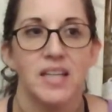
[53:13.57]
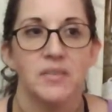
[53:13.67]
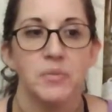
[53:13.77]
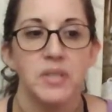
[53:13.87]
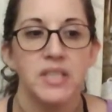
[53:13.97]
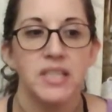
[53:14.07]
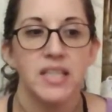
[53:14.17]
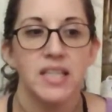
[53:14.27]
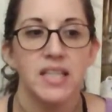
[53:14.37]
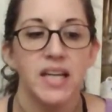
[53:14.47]
really
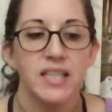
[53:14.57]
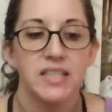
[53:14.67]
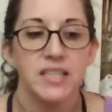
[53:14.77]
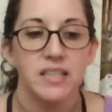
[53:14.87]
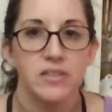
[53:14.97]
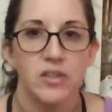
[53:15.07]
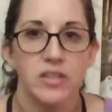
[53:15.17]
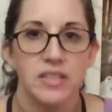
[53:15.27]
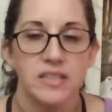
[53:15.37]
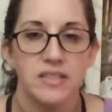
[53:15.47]
connecting on
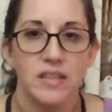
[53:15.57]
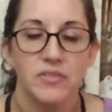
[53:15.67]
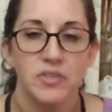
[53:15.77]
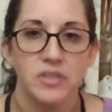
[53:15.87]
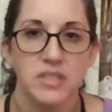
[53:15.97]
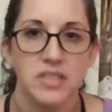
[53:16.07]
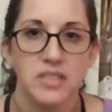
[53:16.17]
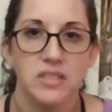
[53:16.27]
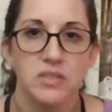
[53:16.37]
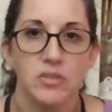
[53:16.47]
these levels is
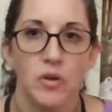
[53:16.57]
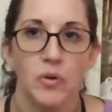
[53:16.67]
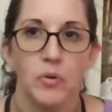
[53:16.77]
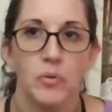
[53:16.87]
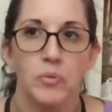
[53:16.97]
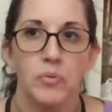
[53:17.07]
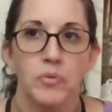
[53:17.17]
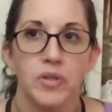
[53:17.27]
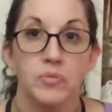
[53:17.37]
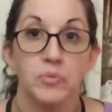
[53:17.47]
so
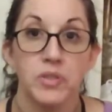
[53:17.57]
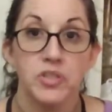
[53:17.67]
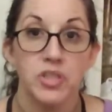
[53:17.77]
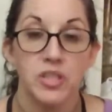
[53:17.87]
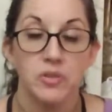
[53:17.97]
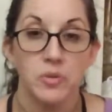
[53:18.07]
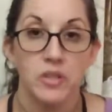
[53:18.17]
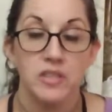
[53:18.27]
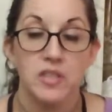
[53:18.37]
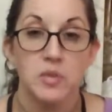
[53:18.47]
enriching to our
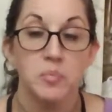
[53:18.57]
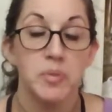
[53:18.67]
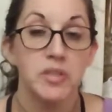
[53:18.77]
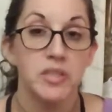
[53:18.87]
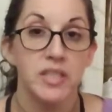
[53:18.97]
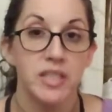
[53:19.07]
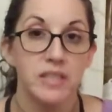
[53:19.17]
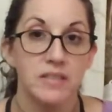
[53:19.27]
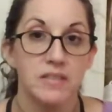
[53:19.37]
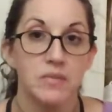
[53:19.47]

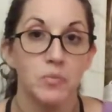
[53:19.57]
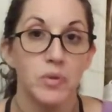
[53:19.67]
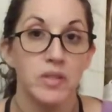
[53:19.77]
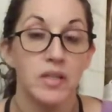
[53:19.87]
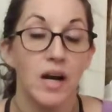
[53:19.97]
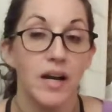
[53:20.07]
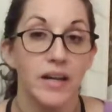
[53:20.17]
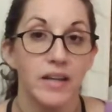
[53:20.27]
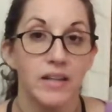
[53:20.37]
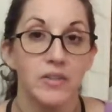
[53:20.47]
experience with
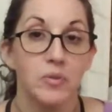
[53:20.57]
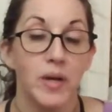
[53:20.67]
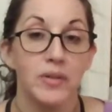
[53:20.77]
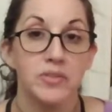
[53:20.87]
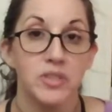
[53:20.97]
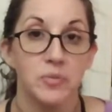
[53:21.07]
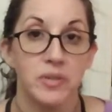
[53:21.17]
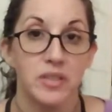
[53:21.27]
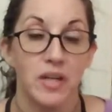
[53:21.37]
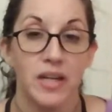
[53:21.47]
Gaia, grounding
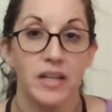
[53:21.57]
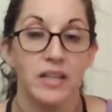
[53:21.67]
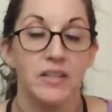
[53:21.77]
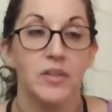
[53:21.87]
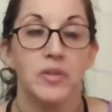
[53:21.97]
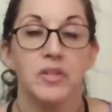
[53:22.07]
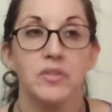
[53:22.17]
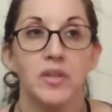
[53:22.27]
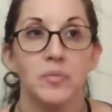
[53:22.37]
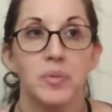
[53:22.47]
with Gaia. I know that a
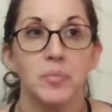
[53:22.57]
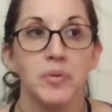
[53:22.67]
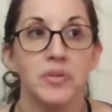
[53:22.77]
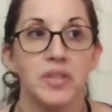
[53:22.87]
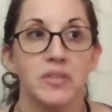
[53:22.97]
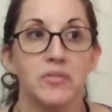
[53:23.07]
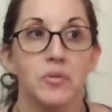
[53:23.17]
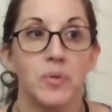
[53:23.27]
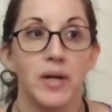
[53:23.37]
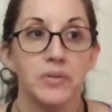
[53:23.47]
lot of people think of
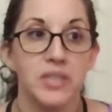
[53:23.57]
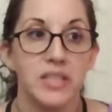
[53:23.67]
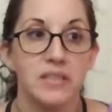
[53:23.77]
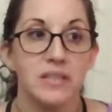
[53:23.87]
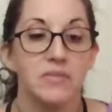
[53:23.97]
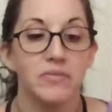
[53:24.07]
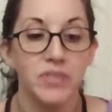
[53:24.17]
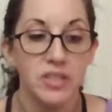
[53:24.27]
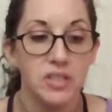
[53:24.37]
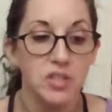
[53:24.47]
grounding in
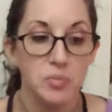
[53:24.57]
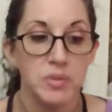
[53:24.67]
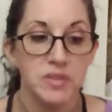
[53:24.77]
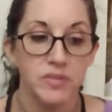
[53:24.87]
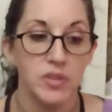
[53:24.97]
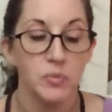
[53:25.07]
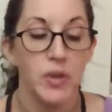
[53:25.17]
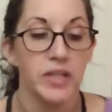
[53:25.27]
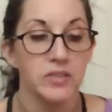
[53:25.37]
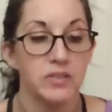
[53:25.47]
very specific
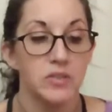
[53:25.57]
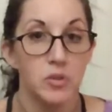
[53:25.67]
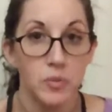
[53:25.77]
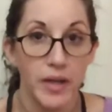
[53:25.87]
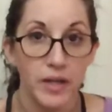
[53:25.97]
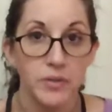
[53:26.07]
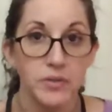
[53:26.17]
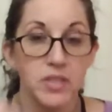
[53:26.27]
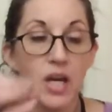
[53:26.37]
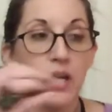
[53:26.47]
ways. To
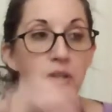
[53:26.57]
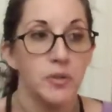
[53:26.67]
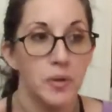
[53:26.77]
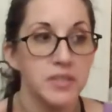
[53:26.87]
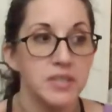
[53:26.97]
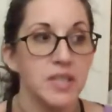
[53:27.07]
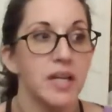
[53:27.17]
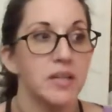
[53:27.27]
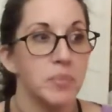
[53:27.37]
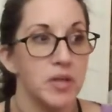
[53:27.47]
ground, you go
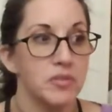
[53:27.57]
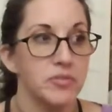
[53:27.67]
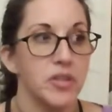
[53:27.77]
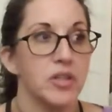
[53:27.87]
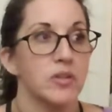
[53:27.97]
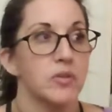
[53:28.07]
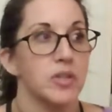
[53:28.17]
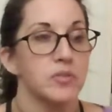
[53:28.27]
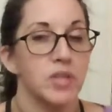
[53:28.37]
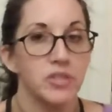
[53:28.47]
outside barefoot or
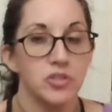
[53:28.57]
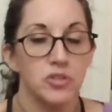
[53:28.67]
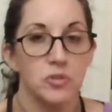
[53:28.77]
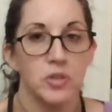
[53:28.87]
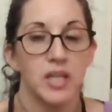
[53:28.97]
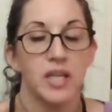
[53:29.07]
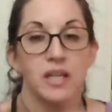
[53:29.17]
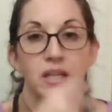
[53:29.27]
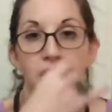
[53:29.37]
you touch a tree,